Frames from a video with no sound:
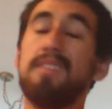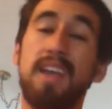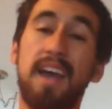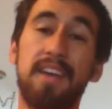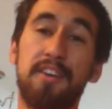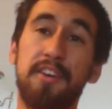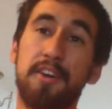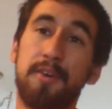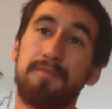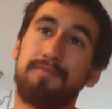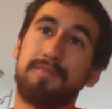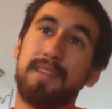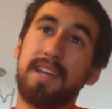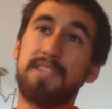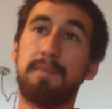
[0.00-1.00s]
I don't know.
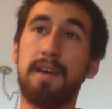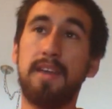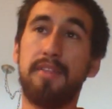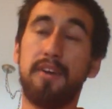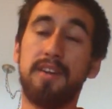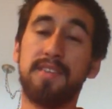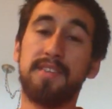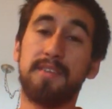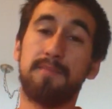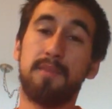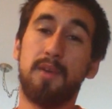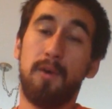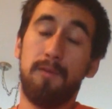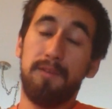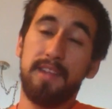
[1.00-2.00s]
That's my thoughts.
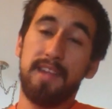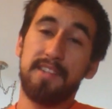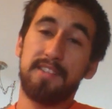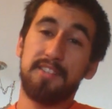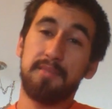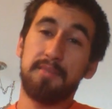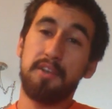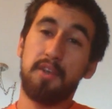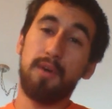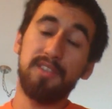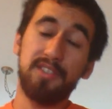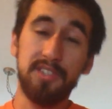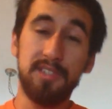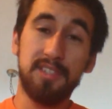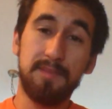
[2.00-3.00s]
Hopefully that answers some of your
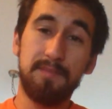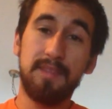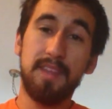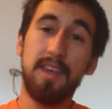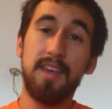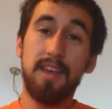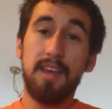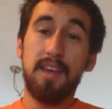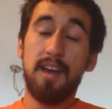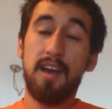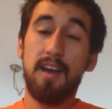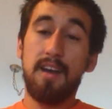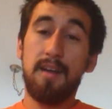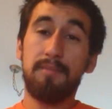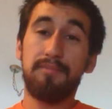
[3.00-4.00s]
questions.
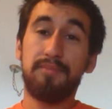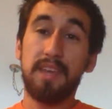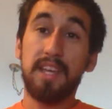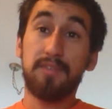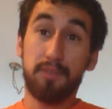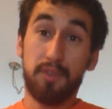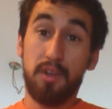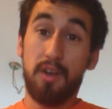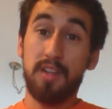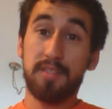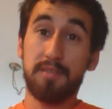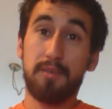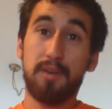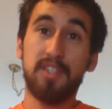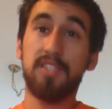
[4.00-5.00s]
Thanks for the
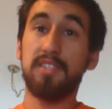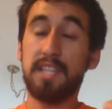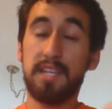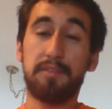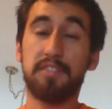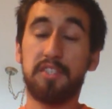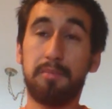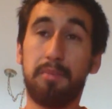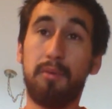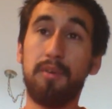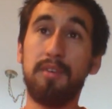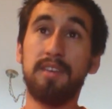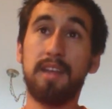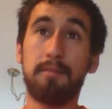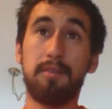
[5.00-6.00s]
awesome questions. Thanks for the
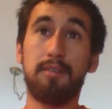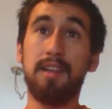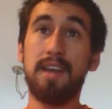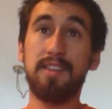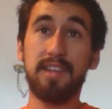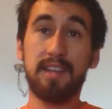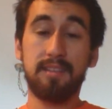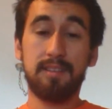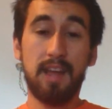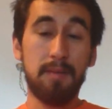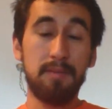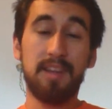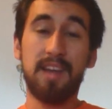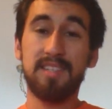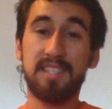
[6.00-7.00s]
support. I'm glad that the
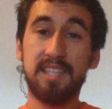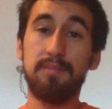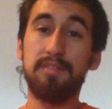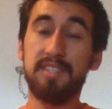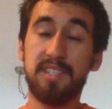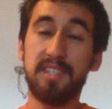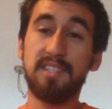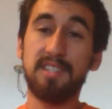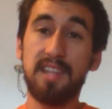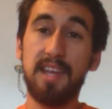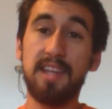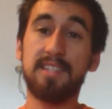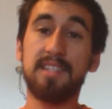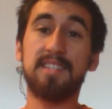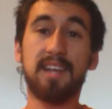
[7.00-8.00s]
comment got 76
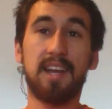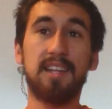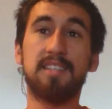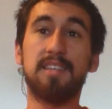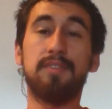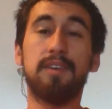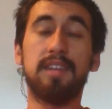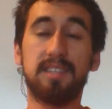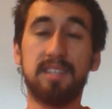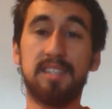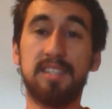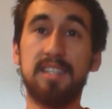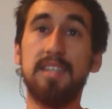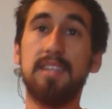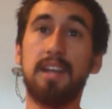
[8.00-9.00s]
likes. That's the kind of stuff I like to
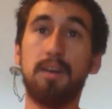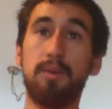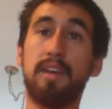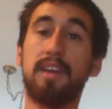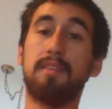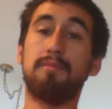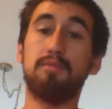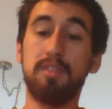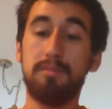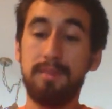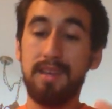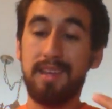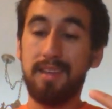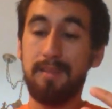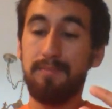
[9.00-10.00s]
see. That way it can really
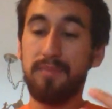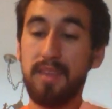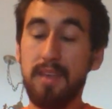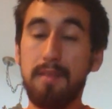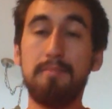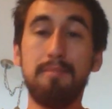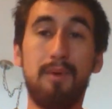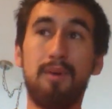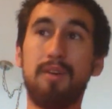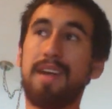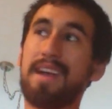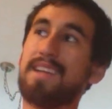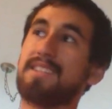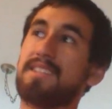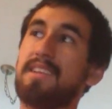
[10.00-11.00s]
make it more,
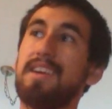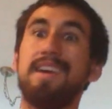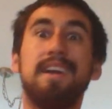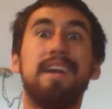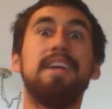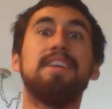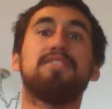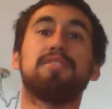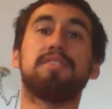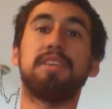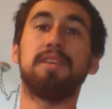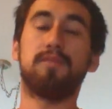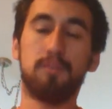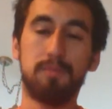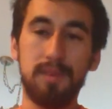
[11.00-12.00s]
I guess,
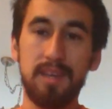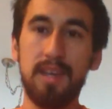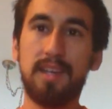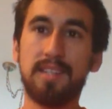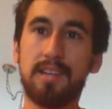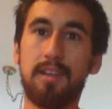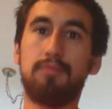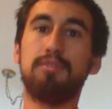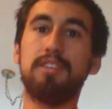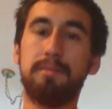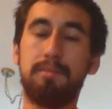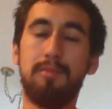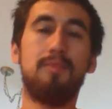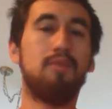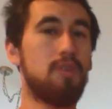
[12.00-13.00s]
interesting for me because I'll really
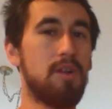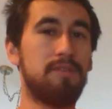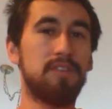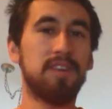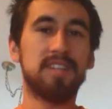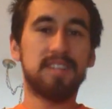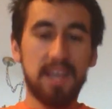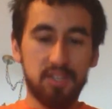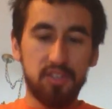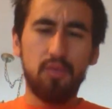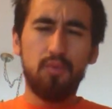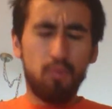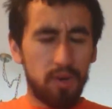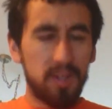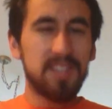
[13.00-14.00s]
put more effort into
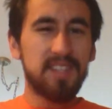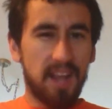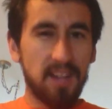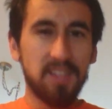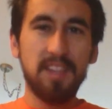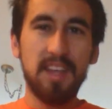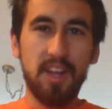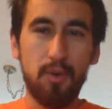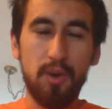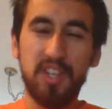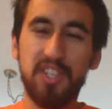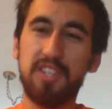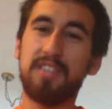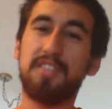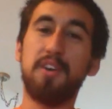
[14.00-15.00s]
actually wanting to answer that
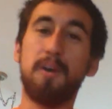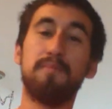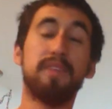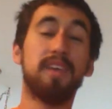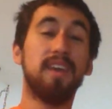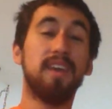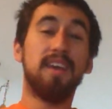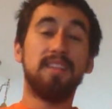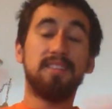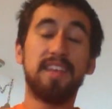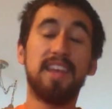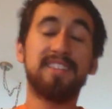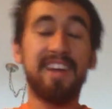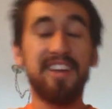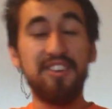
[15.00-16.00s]
question. So,
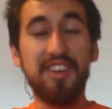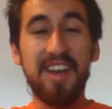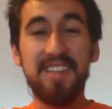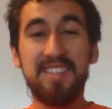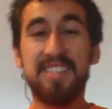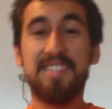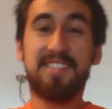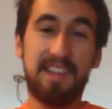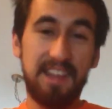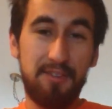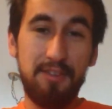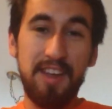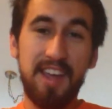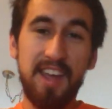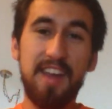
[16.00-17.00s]
thanks a lot, you guys. Take
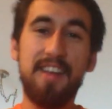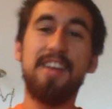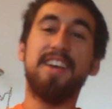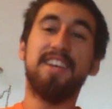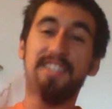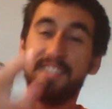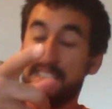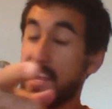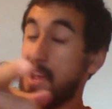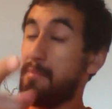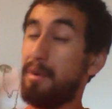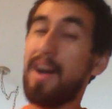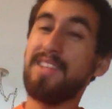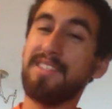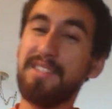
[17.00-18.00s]
great care. Stay
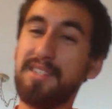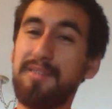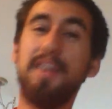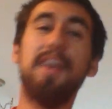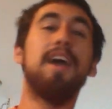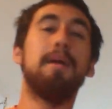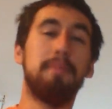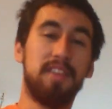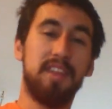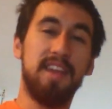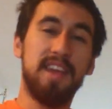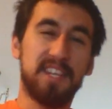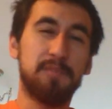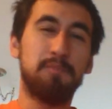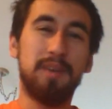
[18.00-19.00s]
positive, and may the
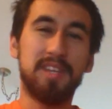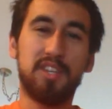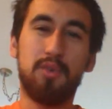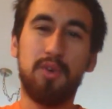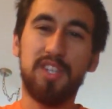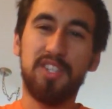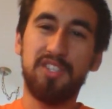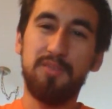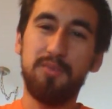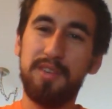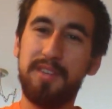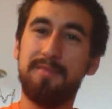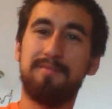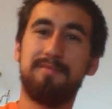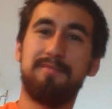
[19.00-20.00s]
next best question win.